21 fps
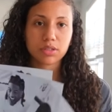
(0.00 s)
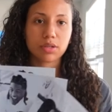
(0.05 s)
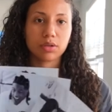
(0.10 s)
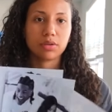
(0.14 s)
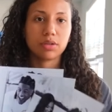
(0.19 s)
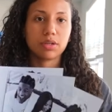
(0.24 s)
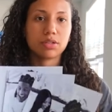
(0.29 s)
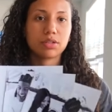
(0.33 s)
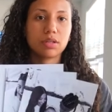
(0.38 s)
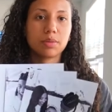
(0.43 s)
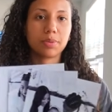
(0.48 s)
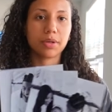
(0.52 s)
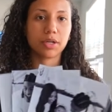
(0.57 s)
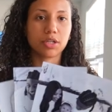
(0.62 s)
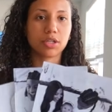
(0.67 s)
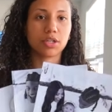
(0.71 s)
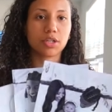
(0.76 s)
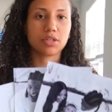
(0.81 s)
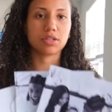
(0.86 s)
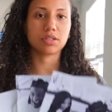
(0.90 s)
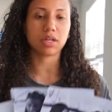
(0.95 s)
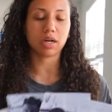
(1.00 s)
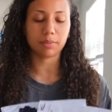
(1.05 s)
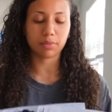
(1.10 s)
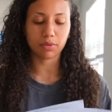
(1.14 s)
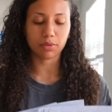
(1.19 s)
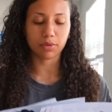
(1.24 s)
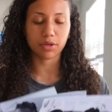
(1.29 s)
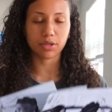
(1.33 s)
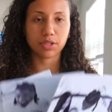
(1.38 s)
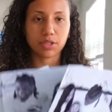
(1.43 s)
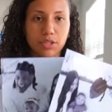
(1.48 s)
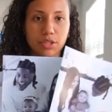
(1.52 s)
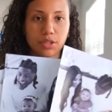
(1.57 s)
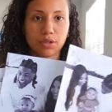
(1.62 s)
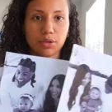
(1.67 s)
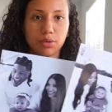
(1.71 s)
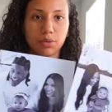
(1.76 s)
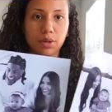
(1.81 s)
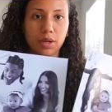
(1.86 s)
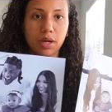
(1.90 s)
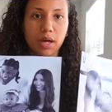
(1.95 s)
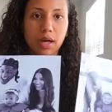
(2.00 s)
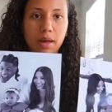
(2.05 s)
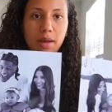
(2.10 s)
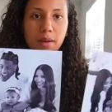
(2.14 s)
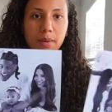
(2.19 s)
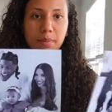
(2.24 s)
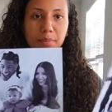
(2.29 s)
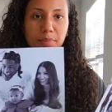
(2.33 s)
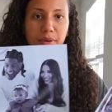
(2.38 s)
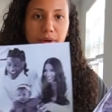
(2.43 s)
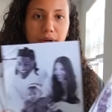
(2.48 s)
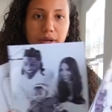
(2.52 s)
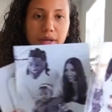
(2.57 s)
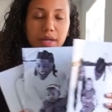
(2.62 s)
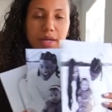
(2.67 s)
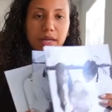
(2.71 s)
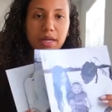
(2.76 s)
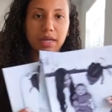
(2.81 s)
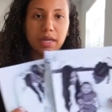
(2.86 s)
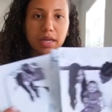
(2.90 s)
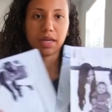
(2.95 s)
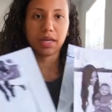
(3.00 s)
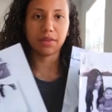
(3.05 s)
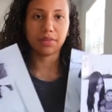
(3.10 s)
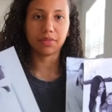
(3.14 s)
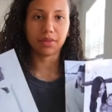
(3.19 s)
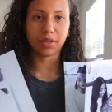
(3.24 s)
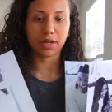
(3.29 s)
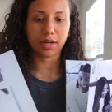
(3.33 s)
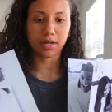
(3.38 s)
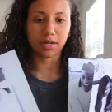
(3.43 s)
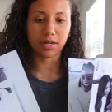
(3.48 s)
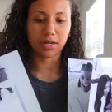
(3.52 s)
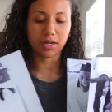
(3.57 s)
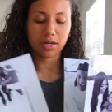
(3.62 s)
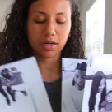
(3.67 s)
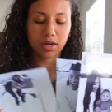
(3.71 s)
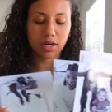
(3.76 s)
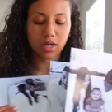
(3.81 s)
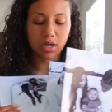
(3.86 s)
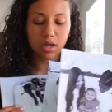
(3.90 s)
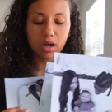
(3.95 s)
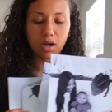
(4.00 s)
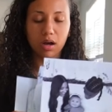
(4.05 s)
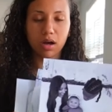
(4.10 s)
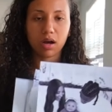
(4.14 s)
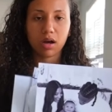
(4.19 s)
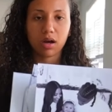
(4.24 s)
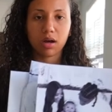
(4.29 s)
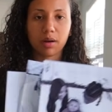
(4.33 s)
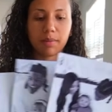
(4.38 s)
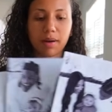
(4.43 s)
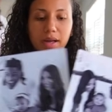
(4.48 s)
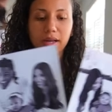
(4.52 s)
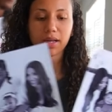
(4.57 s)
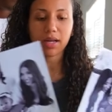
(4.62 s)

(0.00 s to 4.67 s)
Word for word: So these are the pictures that I'm going to put in there. Um, I